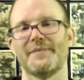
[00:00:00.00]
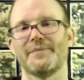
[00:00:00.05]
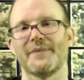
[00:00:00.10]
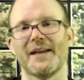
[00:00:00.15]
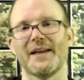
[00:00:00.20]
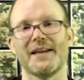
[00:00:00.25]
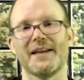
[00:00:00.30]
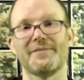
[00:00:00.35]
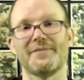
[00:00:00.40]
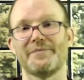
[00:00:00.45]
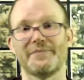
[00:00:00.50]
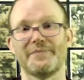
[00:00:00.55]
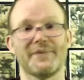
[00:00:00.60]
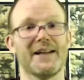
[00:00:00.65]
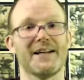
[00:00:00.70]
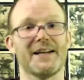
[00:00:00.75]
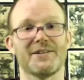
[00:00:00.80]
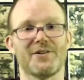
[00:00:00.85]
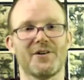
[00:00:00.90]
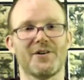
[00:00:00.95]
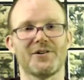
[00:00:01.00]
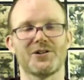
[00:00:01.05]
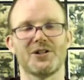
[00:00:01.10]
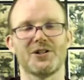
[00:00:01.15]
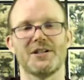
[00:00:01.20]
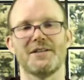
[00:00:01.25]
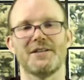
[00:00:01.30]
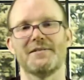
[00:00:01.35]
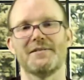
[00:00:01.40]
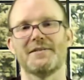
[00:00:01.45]
And that's all
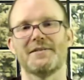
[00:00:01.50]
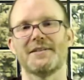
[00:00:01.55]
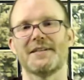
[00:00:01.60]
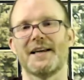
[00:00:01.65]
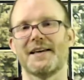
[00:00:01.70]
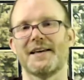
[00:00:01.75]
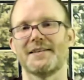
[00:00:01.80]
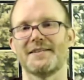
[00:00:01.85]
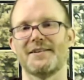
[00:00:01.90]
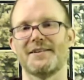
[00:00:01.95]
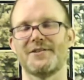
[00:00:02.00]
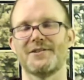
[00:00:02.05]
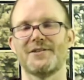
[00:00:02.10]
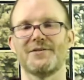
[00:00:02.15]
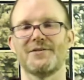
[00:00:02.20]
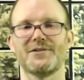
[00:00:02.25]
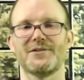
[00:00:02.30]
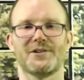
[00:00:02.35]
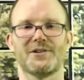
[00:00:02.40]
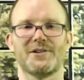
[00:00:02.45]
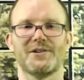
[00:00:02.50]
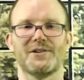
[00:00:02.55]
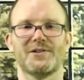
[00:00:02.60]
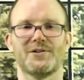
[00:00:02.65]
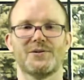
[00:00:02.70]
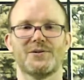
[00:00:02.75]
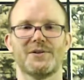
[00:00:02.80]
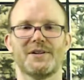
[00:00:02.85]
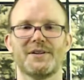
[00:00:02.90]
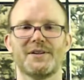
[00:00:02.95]
she says. There is no turn
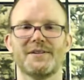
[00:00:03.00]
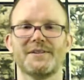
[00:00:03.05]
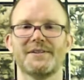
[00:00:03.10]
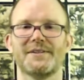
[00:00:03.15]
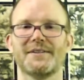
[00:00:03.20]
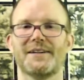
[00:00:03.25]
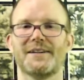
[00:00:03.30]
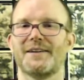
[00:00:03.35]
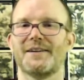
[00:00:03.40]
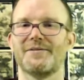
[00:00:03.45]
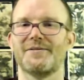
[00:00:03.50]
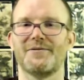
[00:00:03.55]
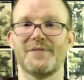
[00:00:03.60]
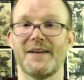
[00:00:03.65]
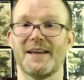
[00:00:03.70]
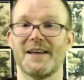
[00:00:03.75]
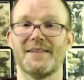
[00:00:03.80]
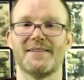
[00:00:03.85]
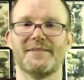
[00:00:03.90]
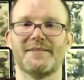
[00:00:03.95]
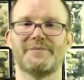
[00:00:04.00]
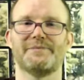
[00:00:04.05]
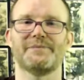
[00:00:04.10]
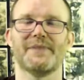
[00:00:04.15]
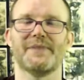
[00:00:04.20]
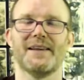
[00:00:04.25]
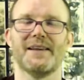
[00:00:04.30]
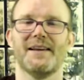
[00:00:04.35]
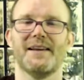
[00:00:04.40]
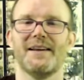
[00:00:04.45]
toward faith.
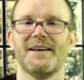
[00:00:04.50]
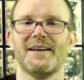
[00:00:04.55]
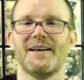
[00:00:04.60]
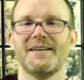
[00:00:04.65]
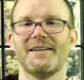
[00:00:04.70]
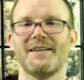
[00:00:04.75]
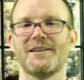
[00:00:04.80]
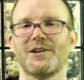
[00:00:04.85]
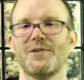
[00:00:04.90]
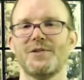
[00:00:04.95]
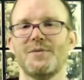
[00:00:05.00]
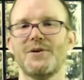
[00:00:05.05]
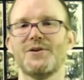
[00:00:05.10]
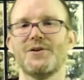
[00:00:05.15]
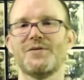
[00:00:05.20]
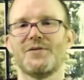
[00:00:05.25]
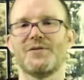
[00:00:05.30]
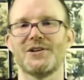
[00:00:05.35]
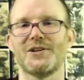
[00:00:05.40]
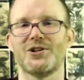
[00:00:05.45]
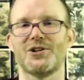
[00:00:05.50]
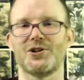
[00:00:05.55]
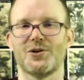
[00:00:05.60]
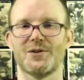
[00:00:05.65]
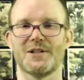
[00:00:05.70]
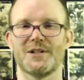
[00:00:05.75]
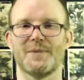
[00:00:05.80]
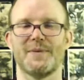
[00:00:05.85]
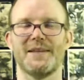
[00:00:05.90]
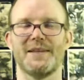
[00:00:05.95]
And then the communal voice
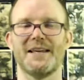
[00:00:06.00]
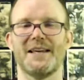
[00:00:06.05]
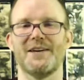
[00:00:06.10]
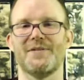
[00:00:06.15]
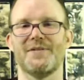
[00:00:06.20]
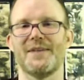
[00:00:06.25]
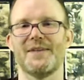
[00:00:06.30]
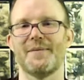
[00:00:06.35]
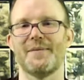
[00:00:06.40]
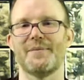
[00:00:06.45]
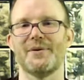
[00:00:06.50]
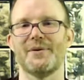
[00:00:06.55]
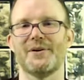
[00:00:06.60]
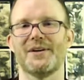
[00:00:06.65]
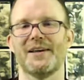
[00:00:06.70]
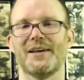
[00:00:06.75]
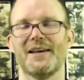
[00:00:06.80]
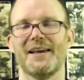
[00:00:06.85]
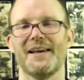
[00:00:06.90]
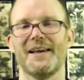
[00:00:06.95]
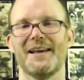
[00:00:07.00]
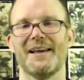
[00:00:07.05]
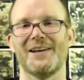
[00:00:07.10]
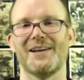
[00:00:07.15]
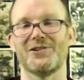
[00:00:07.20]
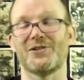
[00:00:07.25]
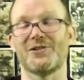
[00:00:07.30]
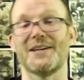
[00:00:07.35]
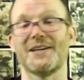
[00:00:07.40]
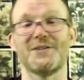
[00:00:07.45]
shows up at the end of that book
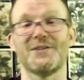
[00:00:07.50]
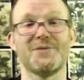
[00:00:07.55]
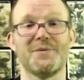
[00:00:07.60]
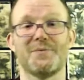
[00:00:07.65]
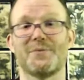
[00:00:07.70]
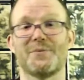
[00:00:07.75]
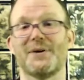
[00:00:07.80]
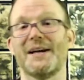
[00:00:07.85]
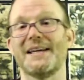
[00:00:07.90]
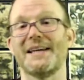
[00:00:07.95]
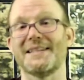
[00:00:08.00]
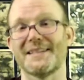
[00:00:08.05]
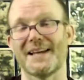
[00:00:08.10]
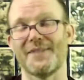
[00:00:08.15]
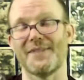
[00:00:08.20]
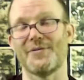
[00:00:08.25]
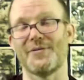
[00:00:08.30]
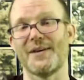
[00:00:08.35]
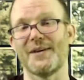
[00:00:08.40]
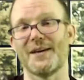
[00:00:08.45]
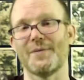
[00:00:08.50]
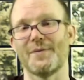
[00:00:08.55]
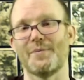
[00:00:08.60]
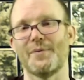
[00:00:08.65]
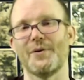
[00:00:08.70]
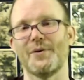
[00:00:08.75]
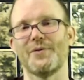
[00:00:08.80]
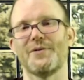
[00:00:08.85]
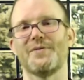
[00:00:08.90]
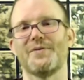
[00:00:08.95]
and tries to embrace, I think,
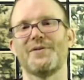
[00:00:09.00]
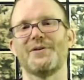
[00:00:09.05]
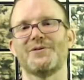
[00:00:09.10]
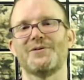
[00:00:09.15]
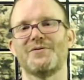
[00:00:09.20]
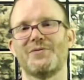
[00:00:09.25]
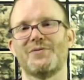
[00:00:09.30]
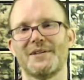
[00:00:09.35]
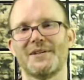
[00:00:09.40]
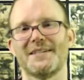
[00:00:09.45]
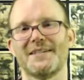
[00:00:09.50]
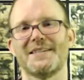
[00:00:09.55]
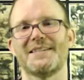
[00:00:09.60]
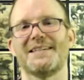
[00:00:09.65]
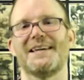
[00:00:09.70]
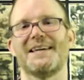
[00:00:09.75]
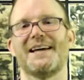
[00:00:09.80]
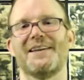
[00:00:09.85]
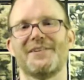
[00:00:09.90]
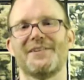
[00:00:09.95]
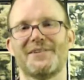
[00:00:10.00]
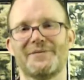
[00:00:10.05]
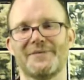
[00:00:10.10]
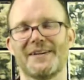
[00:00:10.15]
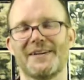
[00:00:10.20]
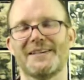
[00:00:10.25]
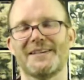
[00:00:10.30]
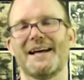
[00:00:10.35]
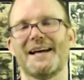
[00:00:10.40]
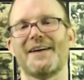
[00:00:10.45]
both of those voices together,
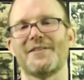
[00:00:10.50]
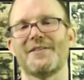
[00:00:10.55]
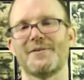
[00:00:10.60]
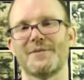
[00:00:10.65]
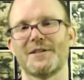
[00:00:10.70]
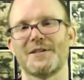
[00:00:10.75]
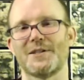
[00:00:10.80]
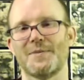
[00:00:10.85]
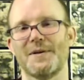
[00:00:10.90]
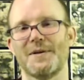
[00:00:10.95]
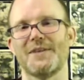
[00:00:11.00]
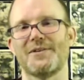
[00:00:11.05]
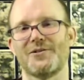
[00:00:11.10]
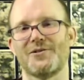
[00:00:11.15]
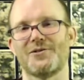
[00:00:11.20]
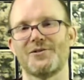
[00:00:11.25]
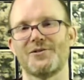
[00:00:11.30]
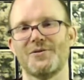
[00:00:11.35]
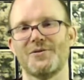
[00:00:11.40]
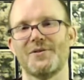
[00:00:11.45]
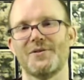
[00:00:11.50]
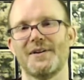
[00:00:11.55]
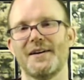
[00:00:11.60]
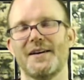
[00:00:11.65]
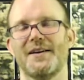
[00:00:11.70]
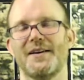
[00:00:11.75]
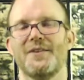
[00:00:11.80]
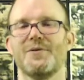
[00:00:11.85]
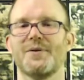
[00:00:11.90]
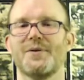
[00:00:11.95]
allow them to speak their truth
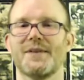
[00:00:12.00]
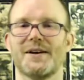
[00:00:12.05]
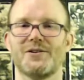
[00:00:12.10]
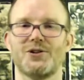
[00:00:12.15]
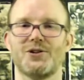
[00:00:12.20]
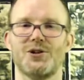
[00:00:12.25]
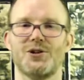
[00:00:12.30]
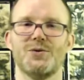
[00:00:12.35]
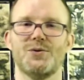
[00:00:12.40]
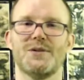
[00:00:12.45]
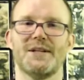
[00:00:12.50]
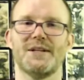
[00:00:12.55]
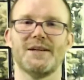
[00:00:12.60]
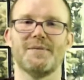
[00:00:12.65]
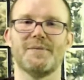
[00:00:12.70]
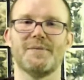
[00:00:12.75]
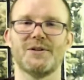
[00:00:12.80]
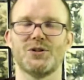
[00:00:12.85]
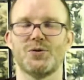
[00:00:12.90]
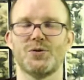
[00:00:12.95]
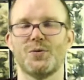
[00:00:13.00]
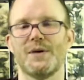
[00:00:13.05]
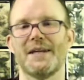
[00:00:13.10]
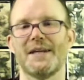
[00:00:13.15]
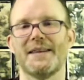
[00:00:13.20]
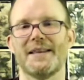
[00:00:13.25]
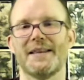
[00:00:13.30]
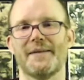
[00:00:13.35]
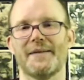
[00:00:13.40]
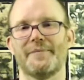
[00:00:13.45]
without choosing
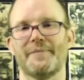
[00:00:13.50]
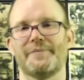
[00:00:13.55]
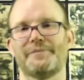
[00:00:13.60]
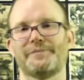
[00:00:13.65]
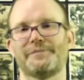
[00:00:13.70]
between them.